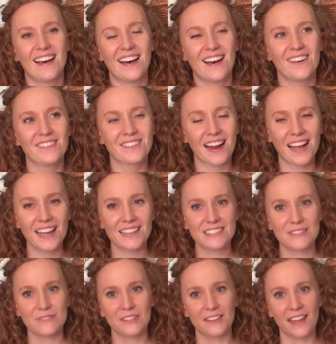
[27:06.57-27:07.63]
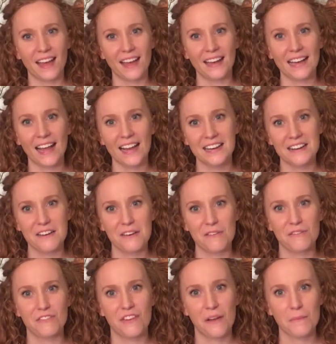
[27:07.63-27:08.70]
All right, well, that kind
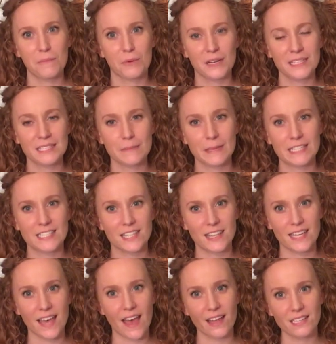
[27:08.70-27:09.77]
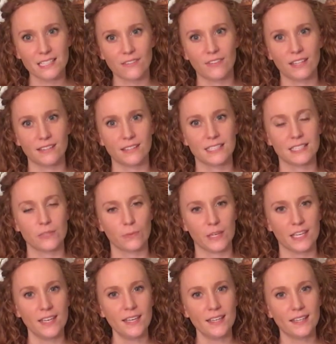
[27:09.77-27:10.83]
of brings me to the end of it this
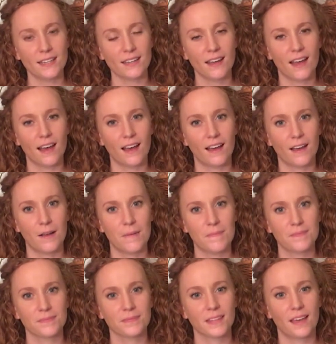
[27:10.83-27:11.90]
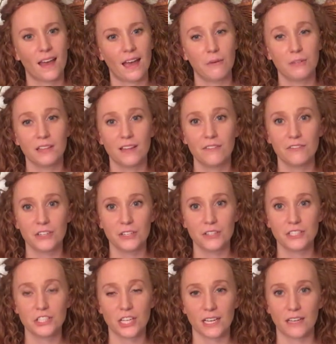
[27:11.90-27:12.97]
week. I would love for you
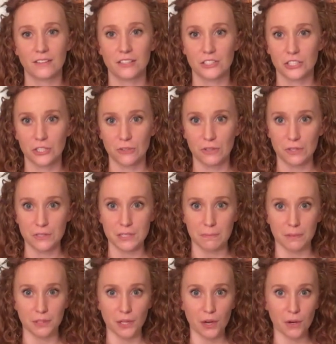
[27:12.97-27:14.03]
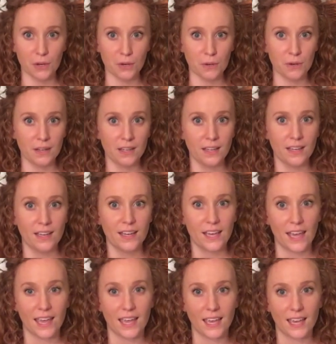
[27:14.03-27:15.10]
to check out the show notes below,
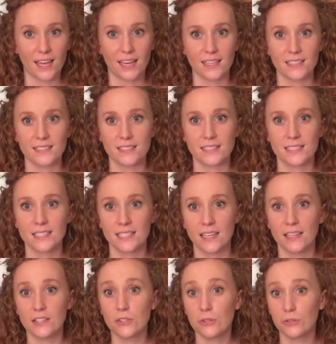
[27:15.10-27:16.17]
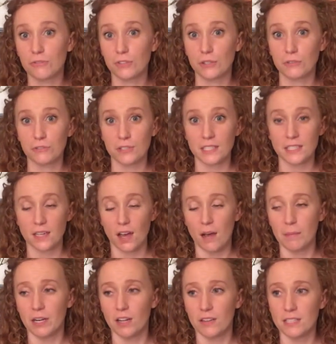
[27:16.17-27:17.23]
and you feel free to
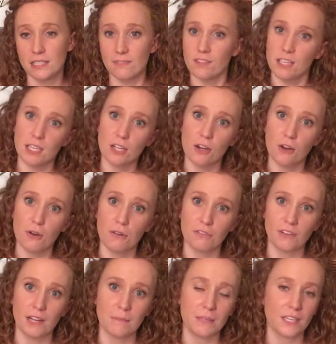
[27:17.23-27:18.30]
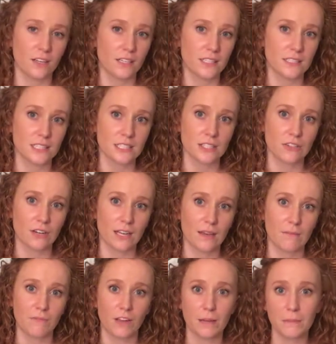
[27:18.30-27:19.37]
comment on this video, find me on
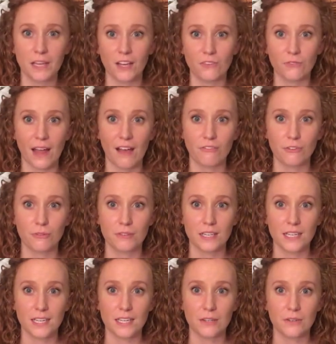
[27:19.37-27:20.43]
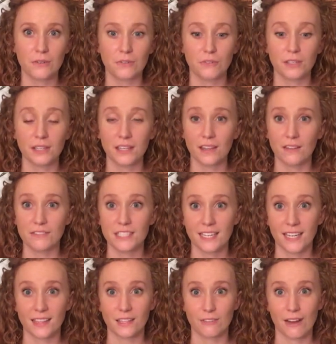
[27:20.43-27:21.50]
Instagram, find me on Ravelry. Really love to
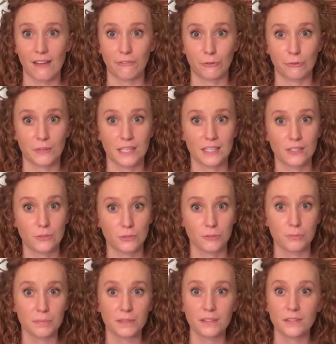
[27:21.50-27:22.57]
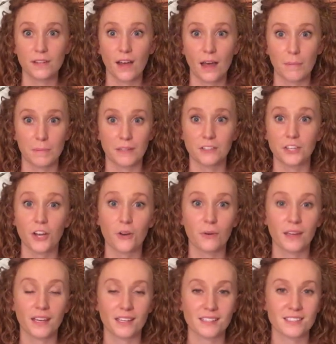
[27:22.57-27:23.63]
get the Ravelry group up and
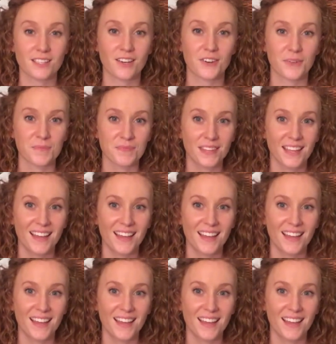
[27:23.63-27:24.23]
going, so